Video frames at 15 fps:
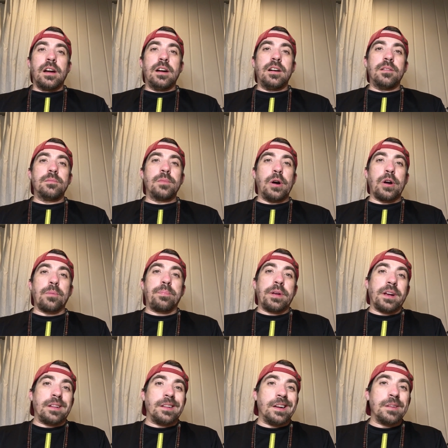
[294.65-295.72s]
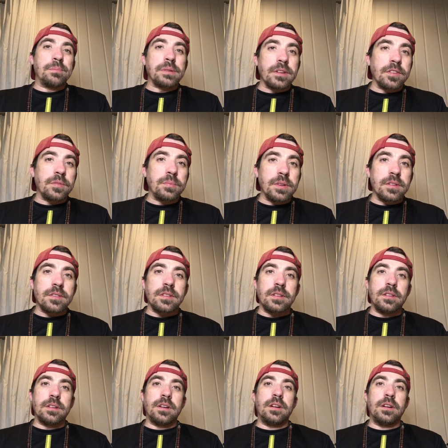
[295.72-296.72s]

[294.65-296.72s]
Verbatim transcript: are PICC line placements.